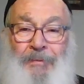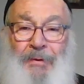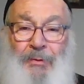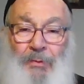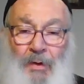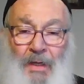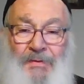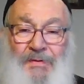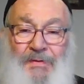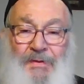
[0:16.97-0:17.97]

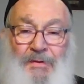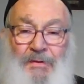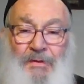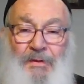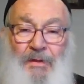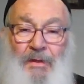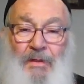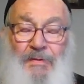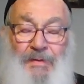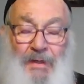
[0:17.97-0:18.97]
Christ
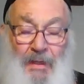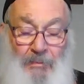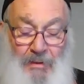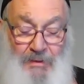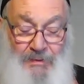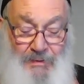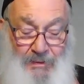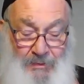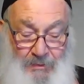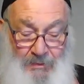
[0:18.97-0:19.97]
is in our midst.
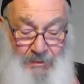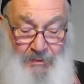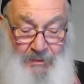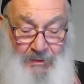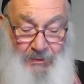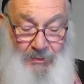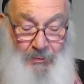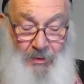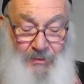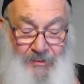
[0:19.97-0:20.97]
Let the
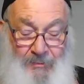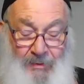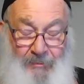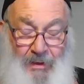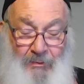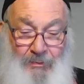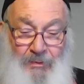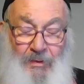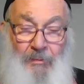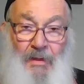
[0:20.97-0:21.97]
words of my mouth
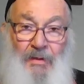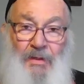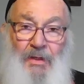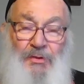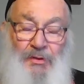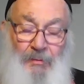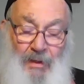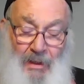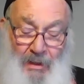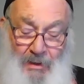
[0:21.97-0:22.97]
and the meditation of
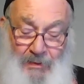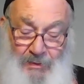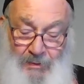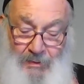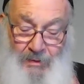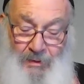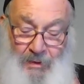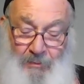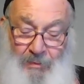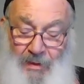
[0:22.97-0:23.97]
my heart
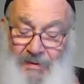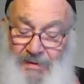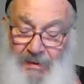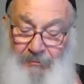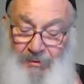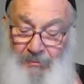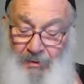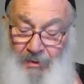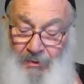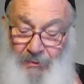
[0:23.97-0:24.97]
be
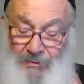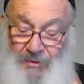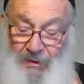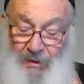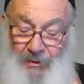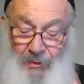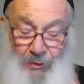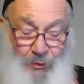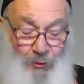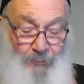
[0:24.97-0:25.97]
acceptable in your sight, O
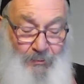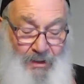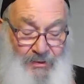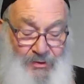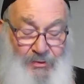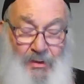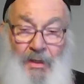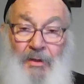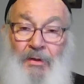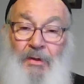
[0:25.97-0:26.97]
Lord, my
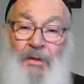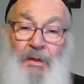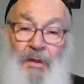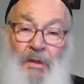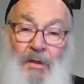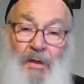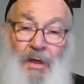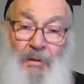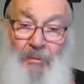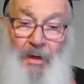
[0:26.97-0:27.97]
strength
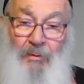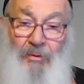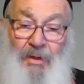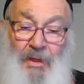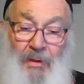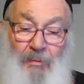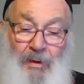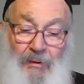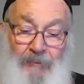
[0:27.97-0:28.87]
and my Redeemer.